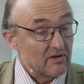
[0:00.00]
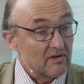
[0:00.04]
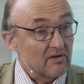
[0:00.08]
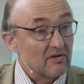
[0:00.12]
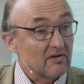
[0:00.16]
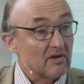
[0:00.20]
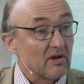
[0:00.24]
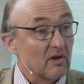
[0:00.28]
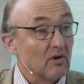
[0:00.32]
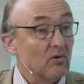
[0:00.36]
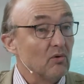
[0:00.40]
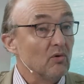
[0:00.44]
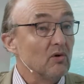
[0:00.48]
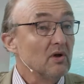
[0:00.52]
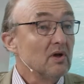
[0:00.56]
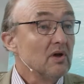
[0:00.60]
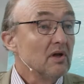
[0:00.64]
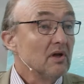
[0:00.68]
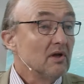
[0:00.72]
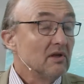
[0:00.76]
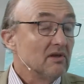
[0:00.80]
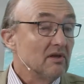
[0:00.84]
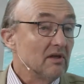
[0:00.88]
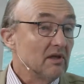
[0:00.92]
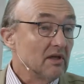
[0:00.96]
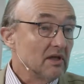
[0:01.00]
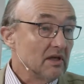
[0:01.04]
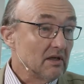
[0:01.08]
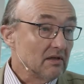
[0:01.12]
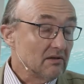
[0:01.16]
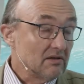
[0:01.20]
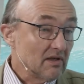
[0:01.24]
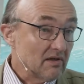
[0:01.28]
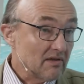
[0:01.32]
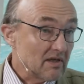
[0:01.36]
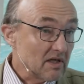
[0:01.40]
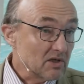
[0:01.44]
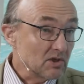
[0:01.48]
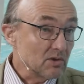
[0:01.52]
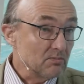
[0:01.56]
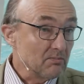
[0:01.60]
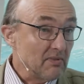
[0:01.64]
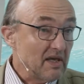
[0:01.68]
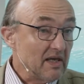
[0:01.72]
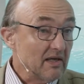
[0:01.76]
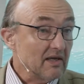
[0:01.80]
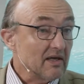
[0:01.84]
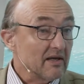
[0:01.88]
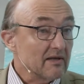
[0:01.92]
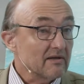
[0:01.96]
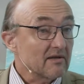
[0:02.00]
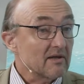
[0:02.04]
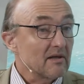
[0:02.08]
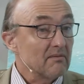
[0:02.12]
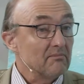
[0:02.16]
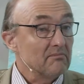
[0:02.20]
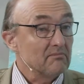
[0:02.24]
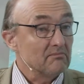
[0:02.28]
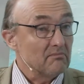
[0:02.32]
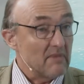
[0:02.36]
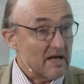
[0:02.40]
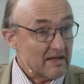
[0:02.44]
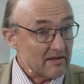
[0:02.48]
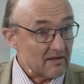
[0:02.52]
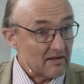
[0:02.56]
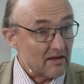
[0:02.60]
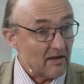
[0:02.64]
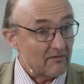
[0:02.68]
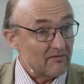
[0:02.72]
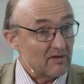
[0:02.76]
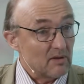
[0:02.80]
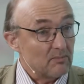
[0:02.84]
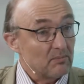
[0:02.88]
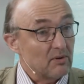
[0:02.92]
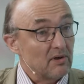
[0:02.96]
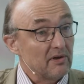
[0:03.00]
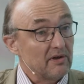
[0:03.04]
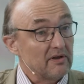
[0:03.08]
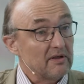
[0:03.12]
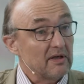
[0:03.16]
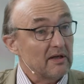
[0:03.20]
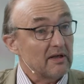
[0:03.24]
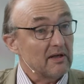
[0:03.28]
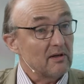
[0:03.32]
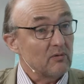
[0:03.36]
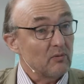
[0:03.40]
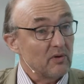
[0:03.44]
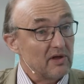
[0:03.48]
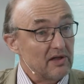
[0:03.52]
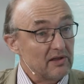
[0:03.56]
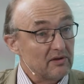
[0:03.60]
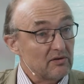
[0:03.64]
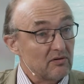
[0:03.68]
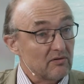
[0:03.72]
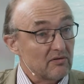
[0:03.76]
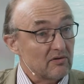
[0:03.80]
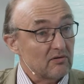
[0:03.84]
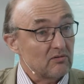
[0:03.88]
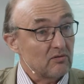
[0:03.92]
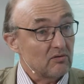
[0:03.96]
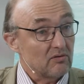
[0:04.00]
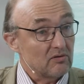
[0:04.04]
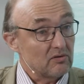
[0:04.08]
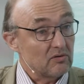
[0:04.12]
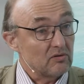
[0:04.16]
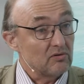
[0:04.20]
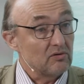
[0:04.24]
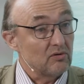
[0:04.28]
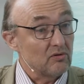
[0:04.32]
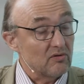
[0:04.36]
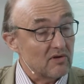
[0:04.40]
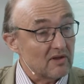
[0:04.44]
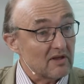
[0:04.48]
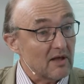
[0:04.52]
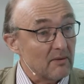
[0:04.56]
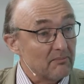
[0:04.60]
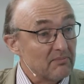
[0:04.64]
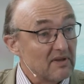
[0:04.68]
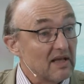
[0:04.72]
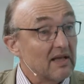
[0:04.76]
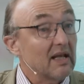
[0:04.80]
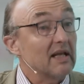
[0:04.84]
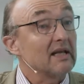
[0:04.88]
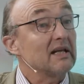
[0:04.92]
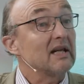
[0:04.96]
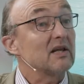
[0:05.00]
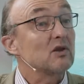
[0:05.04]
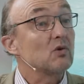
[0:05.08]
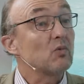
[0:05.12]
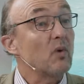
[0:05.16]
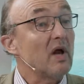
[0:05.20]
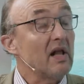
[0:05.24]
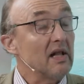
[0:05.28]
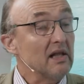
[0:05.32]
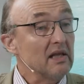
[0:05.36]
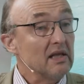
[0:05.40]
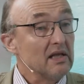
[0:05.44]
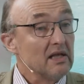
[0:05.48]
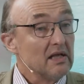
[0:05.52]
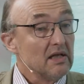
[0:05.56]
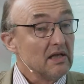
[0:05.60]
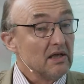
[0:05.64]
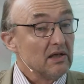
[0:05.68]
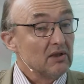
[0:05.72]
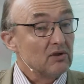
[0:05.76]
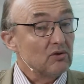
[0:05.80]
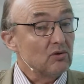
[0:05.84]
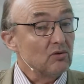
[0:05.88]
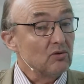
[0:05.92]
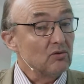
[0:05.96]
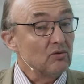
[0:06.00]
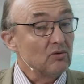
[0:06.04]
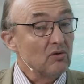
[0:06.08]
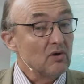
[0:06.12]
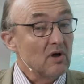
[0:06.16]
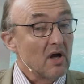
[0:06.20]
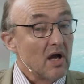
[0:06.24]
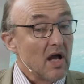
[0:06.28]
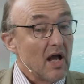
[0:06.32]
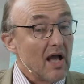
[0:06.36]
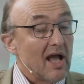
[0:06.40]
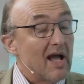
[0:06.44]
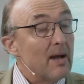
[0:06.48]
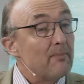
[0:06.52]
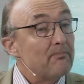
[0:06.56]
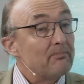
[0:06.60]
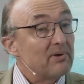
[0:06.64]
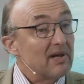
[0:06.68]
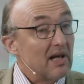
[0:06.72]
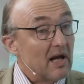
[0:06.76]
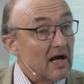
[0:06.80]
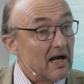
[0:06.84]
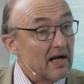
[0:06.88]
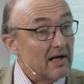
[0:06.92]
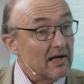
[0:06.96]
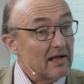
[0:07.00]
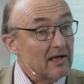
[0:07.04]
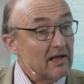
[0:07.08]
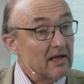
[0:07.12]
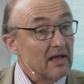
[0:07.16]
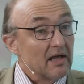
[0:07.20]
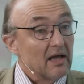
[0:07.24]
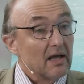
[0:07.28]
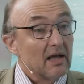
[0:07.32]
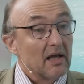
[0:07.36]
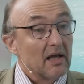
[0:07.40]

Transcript: So the decision makers must have the political will to do something, and as well to apply